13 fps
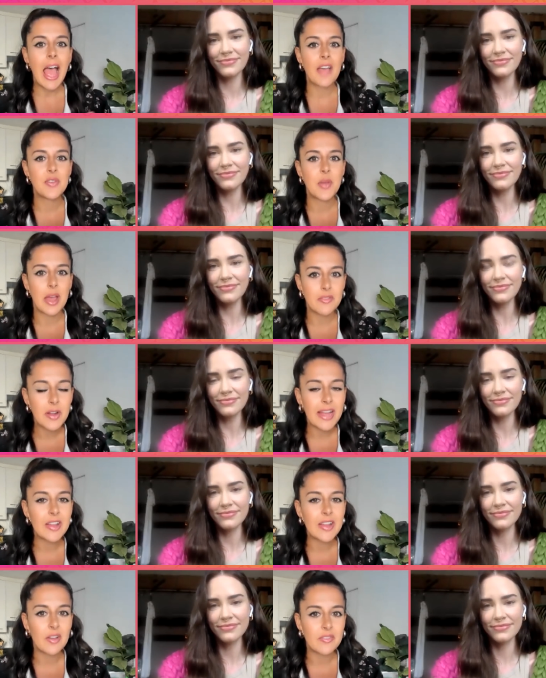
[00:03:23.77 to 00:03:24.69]
Speaker 1: Have you ever
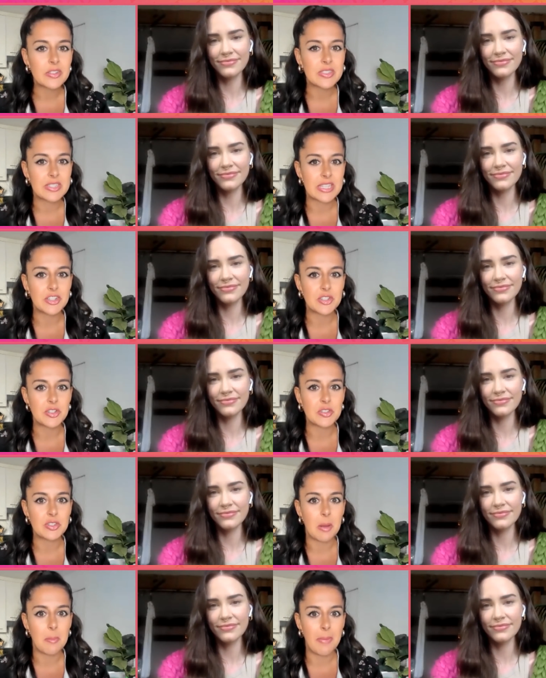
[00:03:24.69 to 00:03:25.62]
had
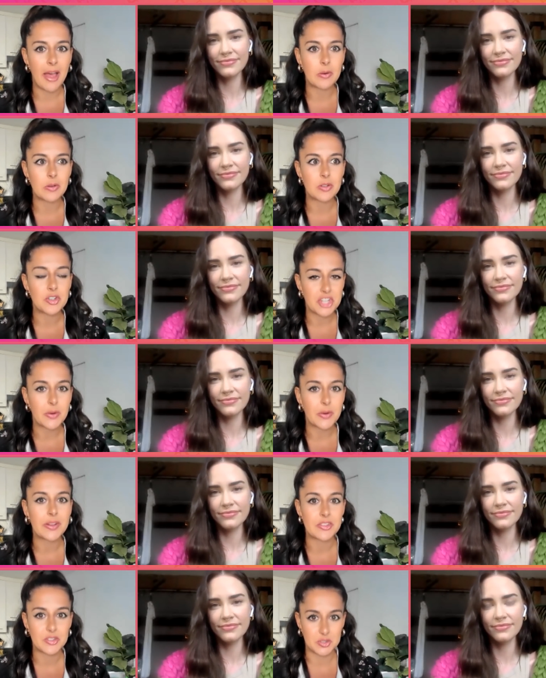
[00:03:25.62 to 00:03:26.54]
conversations about
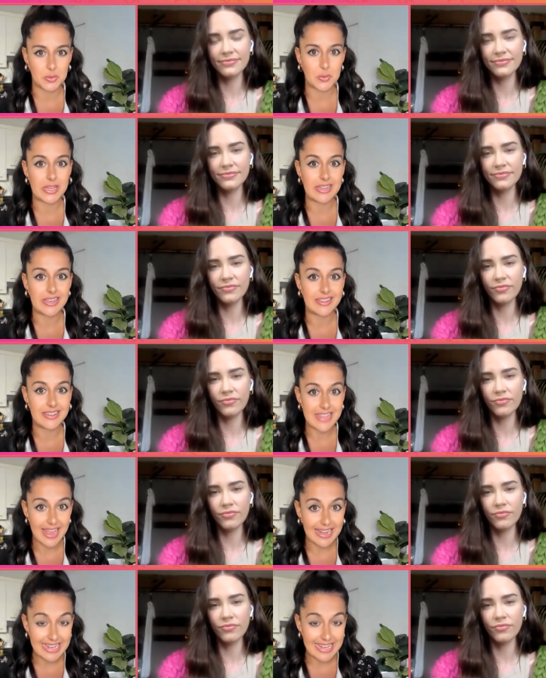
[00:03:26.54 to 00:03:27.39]
sharing the screen yet